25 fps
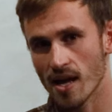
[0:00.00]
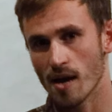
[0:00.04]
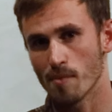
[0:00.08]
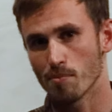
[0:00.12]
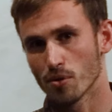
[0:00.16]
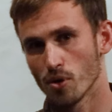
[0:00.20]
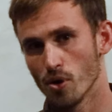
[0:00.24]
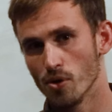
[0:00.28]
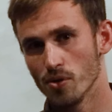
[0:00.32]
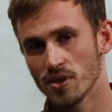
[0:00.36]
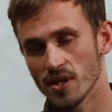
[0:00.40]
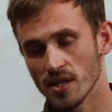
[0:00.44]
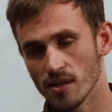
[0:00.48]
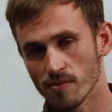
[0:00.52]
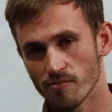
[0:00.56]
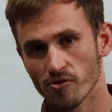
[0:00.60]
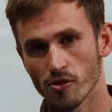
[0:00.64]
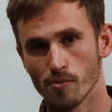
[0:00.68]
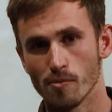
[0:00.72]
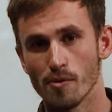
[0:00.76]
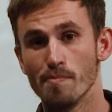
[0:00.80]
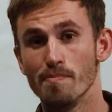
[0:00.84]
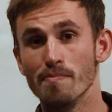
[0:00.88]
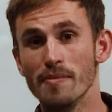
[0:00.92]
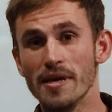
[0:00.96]
that protein
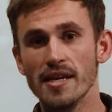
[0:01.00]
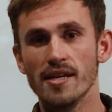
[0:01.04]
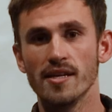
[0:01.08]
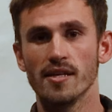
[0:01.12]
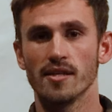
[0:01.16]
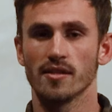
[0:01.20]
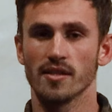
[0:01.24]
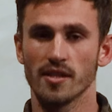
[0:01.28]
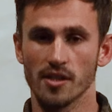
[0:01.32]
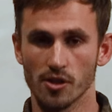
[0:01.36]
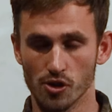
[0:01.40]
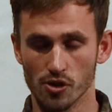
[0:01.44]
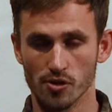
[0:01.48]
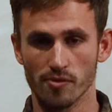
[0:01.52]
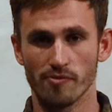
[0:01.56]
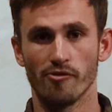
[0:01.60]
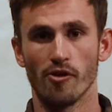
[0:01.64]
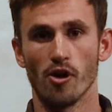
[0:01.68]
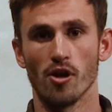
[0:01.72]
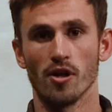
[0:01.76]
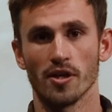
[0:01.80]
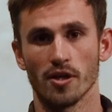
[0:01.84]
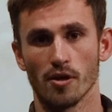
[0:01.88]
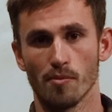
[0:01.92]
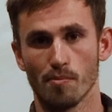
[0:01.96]
from immediately just
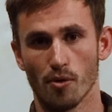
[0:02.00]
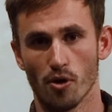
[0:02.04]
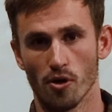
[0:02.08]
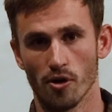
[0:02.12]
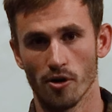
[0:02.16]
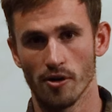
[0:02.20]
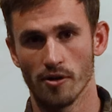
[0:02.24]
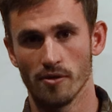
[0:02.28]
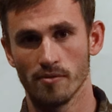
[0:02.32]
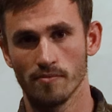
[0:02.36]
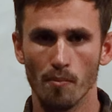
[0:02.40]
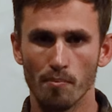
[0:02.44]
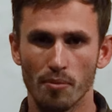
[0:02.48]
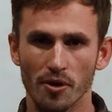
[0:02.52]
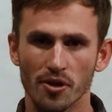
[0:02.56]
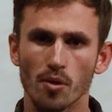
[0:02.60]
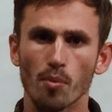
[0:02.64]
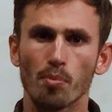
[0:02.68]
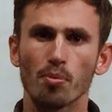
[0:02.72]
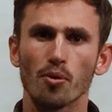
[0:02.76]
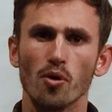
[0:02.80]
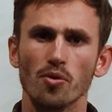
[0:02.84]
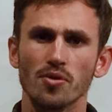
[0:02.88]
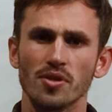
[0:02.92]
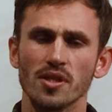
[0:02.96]
falling apart. But the
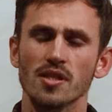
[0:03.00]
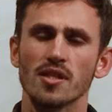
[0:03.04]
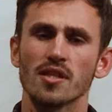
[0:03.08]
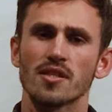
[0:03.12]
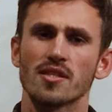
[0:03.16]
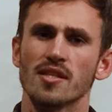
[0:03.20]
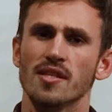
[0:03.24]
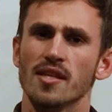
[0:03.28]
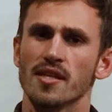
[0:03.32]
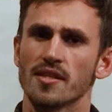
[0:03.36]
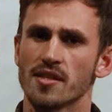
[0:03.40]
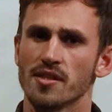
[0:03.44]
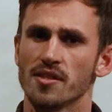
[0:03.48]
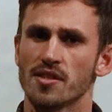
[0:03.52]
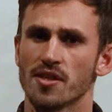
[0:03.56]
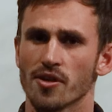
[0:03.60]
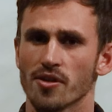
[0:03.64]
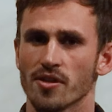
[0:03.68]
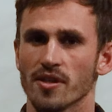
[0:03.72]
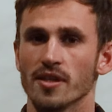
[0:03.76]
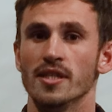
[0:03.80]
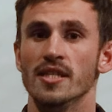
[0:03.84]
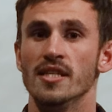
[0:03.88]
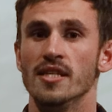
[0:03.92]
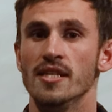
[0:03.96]
protein doesn't
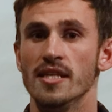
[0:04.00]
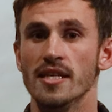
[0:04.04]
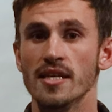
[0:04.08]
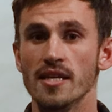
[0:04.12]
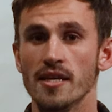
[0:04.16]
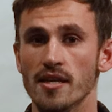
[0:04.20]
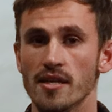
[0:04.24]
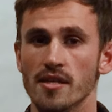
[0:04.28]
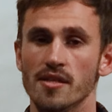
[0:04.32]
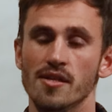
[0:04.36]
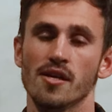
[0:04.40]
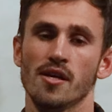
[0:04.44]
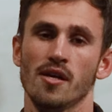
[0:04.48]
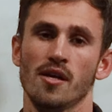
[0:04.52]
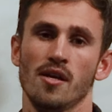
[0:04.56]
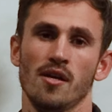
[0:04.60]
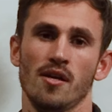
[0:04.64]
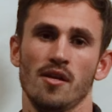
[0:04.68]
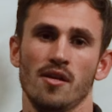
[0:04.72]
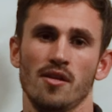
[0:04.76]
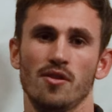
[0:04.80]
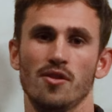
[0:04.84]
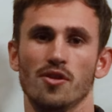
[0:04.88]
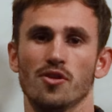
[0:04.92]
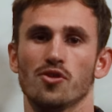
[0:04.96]
necessarily need
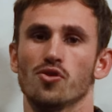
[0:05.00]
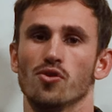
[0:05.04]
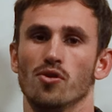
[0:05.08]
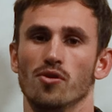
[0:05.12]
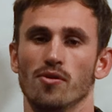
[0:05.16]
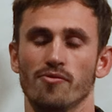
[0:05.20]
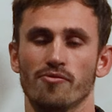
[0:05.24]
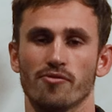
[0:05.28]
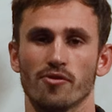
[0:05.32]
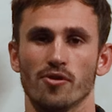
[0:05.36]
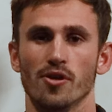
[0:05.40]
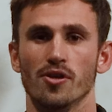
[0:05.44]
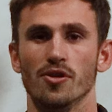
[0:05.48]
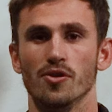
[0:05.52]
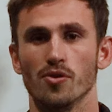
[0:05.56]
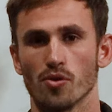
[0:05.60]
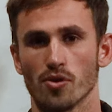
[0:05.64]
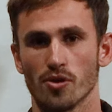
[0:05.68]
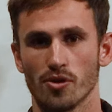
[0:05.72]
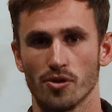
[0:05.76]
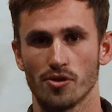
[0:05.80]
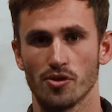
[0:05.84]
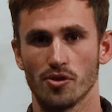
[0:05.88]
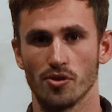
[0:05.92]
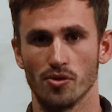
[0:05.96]
the sulfur in
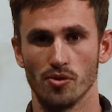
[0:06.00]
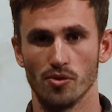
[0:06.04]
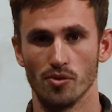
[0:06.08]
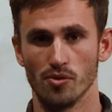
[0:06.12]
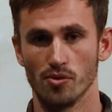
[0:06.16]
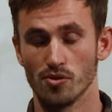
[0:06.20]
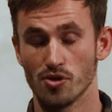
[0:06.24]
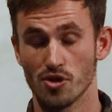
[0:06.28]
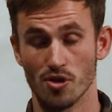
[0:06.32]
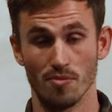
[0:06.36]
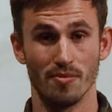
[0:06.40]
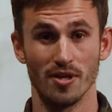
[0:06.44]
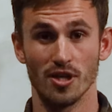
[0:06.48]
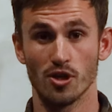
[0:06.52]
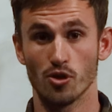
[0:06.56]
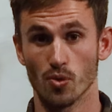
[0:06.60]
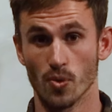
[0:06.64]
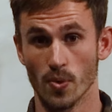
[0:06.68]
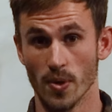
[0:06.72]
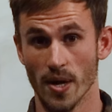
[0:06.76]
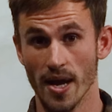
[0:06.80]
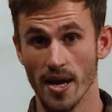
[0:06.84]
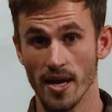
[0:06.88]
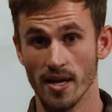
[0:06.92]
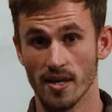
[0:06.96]
order to be
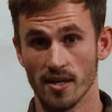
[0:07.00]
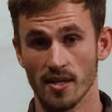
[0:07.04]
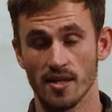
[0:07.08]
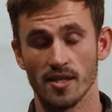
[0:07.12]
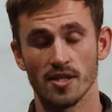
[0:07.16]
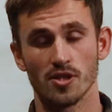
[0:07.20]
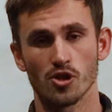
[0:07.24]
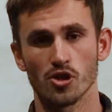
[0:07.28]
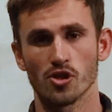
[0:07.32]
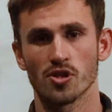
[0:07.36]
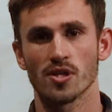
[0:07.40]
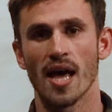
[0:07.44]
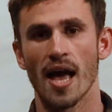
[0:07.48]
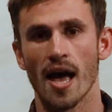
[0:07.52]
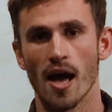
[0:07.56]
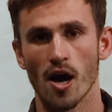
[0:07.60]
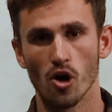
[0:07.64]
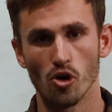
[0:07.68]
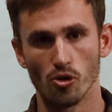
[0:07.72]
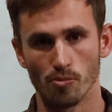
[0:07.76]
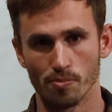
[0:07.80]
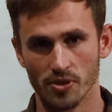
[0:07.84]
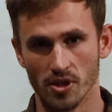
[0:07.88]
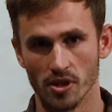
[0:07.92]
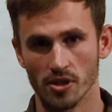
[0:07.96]
created. It just
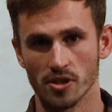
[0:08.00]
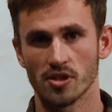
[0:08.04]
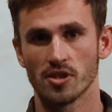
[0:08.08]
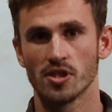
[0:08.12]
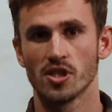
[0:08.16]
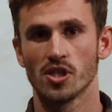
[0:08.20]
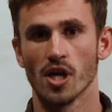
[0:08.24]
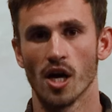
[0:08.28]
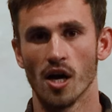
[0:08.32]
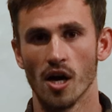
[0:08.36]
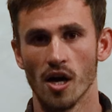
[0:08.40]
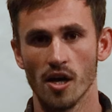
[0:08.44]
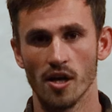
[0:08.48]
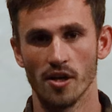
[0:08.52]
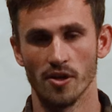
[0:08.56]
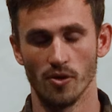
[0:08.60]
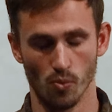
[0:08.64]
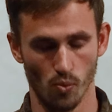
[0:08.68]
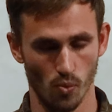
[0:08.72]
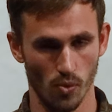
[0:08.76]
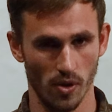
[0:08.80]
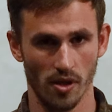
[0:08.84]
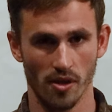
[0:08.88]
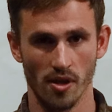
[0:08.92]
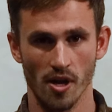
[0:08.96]
helps a
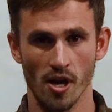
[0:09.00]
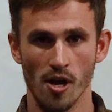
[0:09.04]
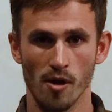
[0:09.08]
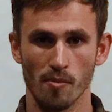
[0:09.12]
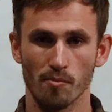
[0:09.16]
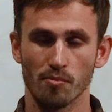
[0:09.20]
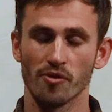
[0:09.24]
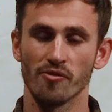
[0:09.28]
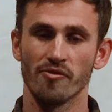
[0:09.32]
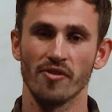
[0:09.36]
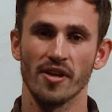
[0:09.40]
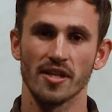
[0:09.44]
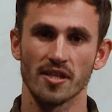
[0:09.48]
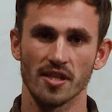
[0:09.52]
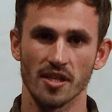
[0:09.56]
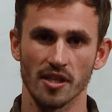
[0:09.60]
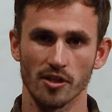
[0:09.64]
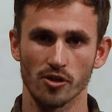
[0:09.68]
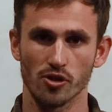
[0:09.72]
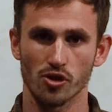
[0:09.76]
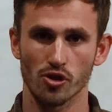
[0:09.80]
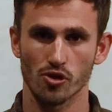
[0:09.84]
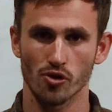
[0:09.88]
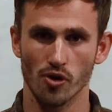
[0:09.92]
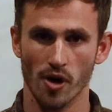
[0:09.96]
ton with
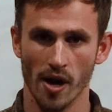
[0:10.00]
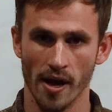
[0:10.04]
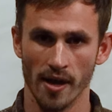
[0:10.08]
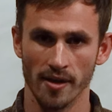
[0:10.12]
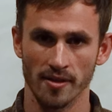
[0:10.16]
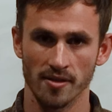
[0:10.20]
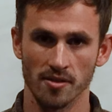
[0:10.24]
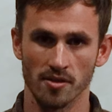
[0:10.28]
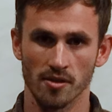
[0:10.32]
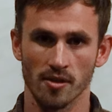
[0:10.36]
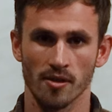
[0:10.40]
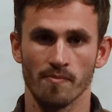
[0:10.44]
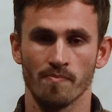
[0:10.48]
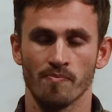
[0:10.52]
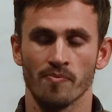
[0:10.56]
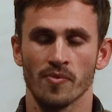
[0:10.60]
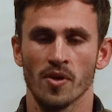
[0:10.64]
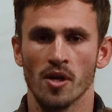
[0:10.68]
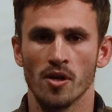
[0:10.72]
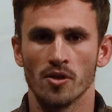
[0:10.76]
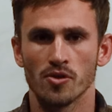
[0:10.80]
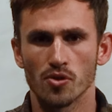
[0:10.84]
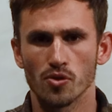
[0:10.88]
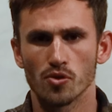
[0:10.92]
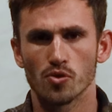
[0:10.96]
preventing stress.
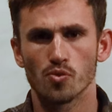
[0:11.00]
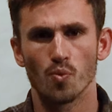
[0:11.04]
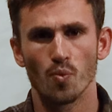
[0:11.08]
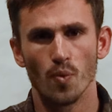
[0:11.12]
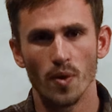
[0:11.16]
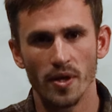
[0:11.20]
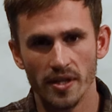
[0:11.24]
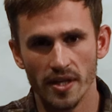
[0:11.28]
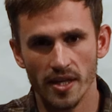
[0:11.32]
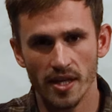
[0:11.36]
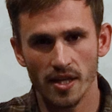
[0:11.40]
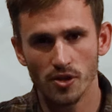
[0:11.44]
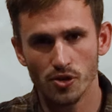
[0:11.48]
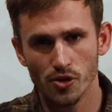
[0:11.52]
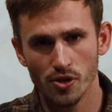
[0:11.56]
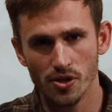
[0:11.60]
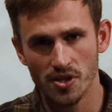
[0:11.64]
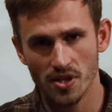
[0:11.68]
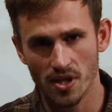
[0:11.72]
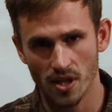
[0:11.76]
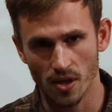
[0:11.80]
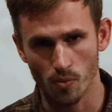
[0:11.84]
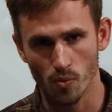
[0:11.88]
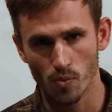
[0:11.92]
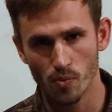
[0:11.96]
So it's really
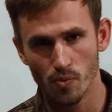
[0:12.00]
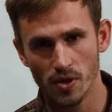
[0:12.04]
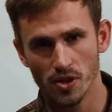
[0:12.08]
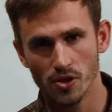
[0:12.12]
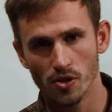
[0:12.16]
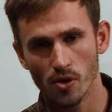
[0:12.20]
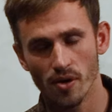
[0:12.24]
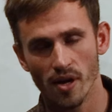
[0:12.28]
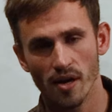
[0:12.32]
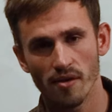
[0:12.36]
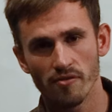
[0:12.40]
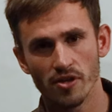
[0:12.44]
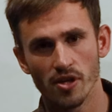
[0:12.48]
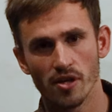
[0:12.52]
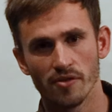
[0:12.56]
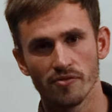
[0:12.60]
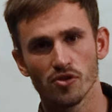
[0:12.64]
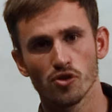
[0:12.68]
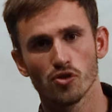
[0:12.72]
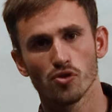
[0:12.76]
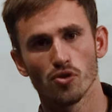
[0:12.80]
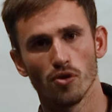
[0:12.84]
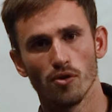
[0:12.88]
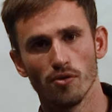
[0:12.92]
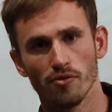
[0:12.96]
interesting. When we don't have enough
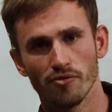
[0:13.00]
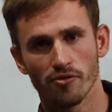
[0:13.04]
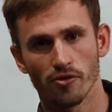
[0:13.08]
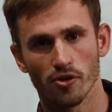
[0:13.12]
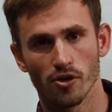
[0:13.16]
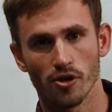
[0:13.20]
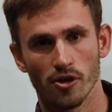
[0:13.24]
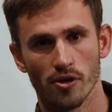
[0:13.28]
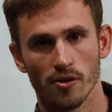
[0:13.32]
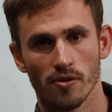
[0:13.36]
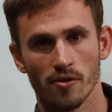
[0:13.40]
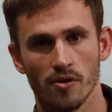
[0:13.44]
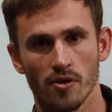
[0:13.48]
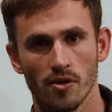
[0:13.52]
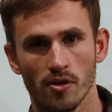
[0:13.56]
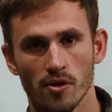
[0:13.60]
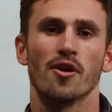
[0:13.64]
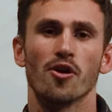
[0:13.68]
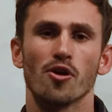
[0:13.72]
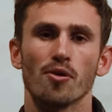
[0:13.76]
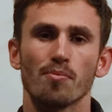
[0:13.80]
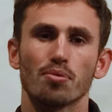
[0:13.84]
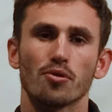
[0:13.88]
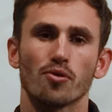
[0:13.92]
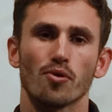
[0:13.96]
sulfur,
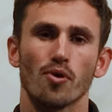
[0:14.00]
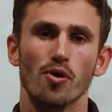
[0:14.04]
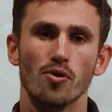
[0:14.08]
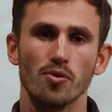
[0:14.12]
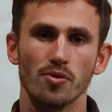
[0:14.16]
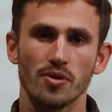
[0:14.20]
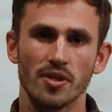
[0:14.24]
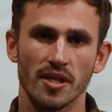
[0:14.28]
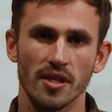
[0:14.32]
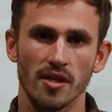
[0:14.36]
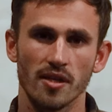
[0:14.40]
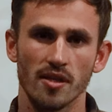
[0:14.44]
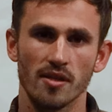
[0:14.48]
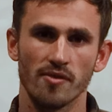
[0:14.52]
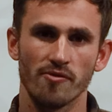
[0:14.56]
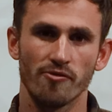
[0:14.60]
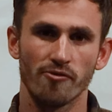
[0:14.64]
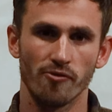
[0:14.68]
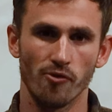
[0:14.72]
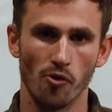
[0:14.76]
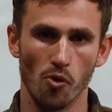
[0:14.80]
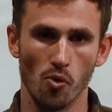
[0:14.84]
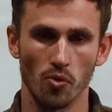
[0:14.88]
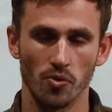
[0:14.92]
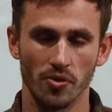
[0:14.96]
then our protein
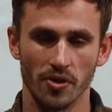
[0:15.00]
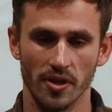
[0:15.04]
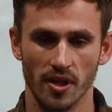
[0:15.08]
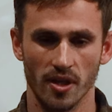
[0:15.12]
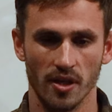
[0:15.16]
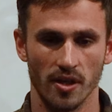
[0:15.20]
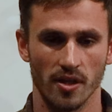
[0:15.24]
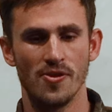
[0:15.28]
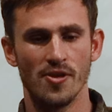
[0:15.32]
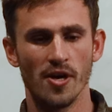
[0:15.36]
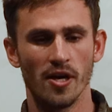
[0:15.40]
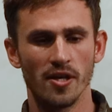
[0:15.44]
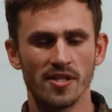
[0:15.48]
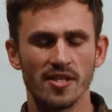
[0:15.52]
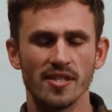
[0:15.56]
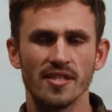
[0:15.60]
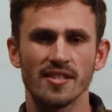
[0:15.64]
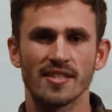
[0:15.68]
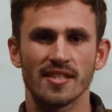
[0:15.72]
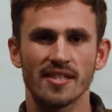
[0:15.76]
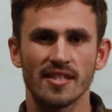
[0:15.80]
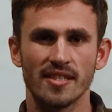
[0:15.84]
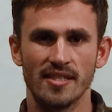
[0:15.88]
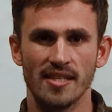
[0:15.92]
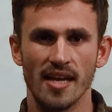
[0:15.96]
folding
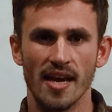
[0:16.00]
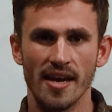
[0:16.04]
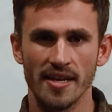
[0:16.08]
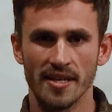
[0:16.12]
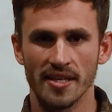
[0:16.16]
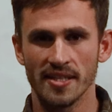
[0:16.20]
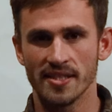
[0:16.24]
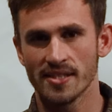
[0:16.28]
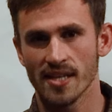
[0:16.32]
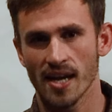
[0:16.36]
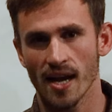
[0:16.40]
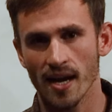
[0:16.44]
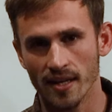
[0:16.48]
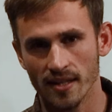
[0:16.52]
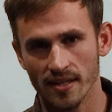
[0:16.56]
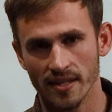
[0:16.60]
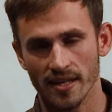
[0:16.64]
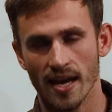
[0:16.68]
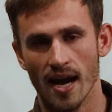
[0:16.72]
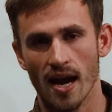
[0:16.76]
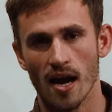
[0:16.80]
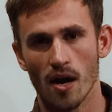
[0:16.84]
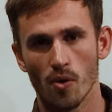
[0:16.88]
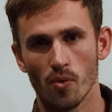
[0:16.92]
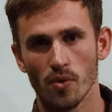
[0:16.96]
doesn't stay
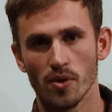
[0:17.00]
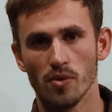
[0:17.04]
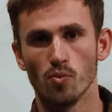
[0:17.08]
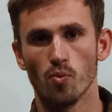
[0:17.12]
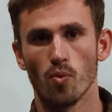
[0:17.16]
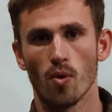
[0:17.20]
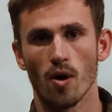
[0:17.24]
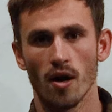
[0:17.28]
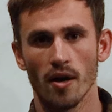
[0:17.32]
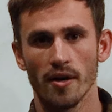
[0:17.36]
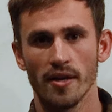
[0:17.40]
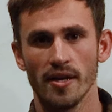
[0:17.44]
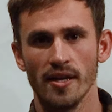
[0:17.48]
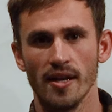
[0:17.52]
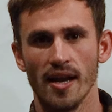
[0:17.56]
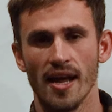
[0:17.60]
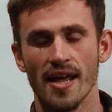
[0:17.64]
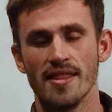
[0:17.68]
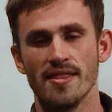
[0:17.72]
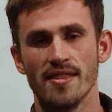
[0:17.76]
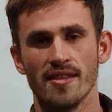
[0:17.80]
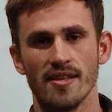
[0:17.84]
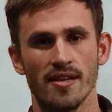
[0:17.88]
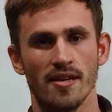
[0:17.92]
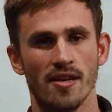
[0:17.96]
exactly how we want it,
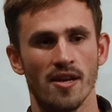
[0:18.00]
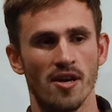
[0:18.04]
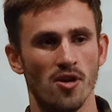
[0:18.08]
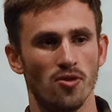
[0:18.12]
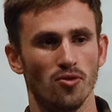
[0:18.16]
and then